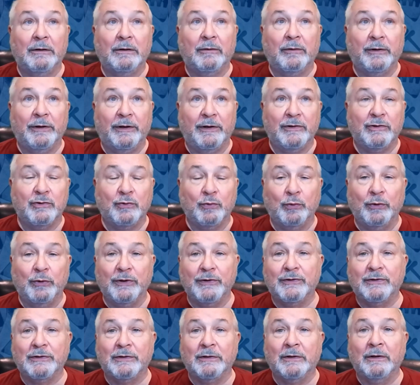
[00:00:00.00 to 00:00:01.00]
creates
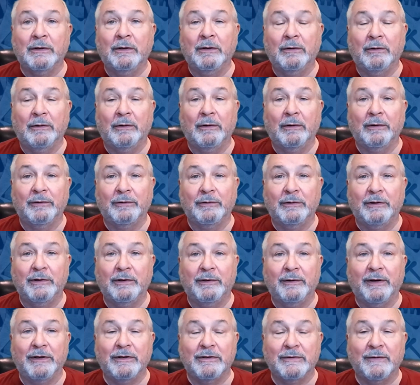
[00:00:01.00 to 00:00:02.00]
risk or
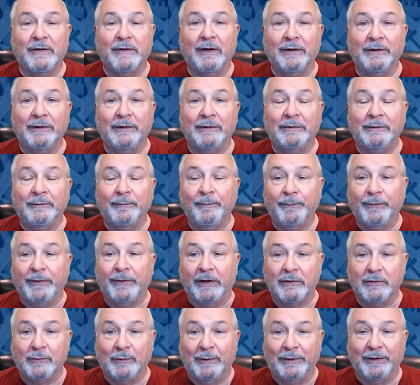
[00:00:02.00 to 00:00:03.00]
degrades value.
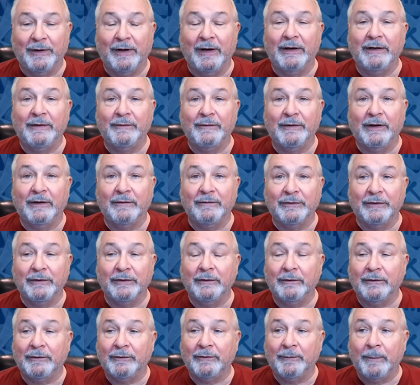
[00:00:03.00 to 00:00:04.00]
That's one kind of
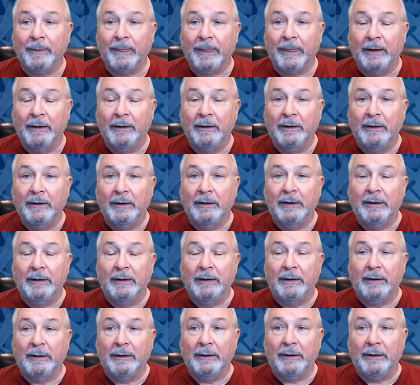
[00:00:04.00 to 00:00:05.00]
governance.
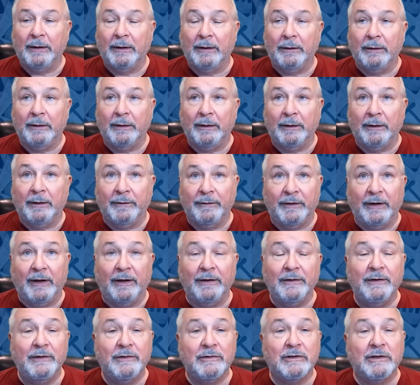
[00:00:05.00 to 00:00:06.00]
And
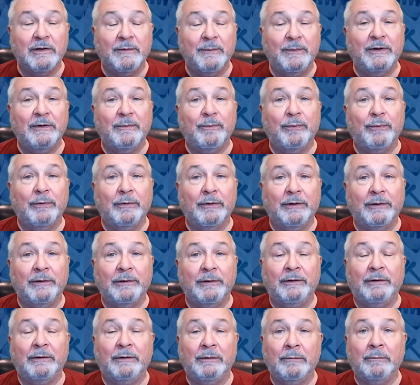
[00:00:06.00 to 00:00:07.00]
that needs to be
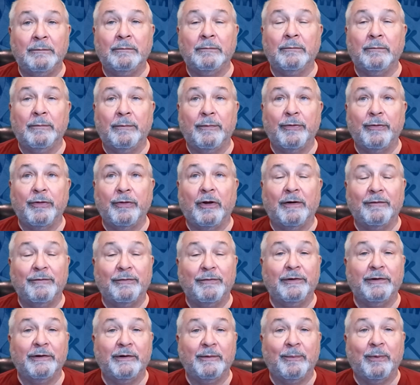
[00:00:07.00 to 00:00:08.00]
pretty
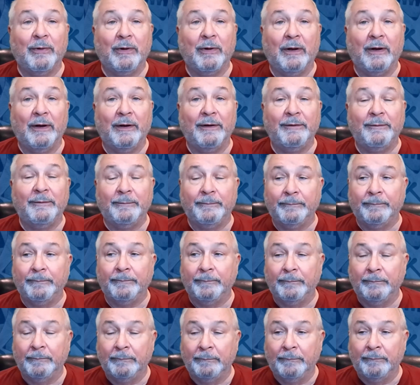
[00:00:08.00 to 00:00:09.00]
thoughtfully applied
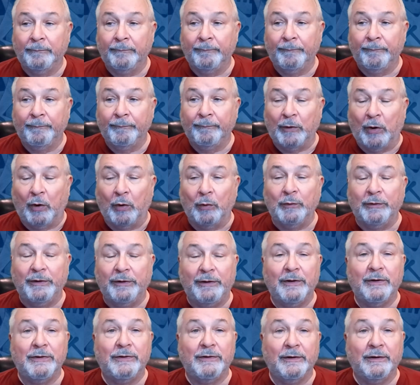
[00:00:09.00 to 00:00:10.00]
only
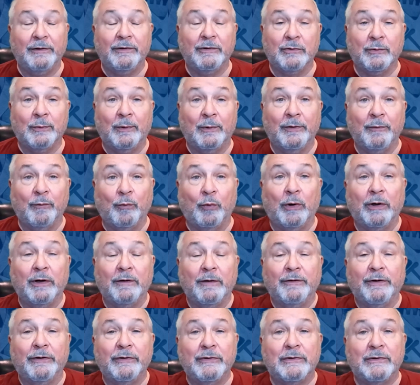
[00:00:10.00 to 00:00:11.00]
to things where one
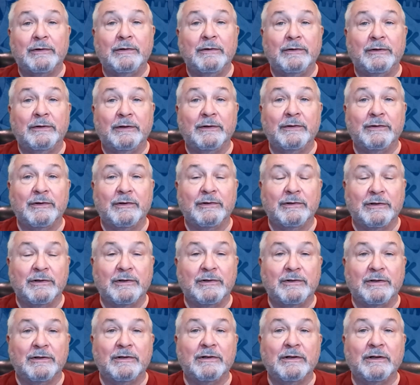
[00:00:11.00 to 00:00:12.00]
of those two things is a
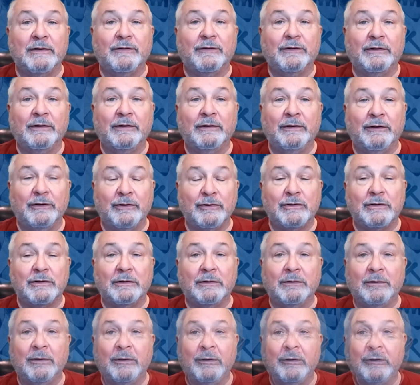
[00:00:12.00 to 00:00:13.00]
significant
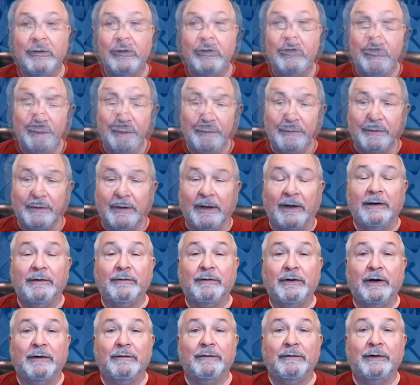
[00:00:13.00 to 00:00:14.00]
issue. The other kind
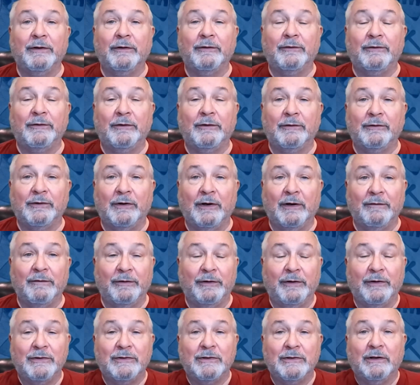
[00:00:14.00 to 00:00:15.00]
of governance is
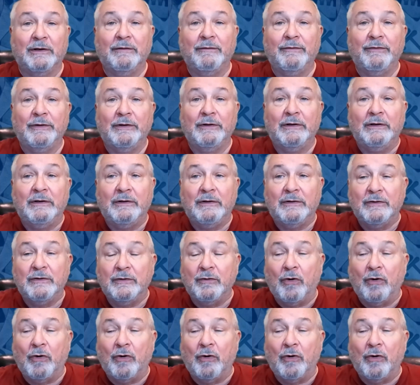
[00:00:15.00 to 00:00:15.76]
governance of the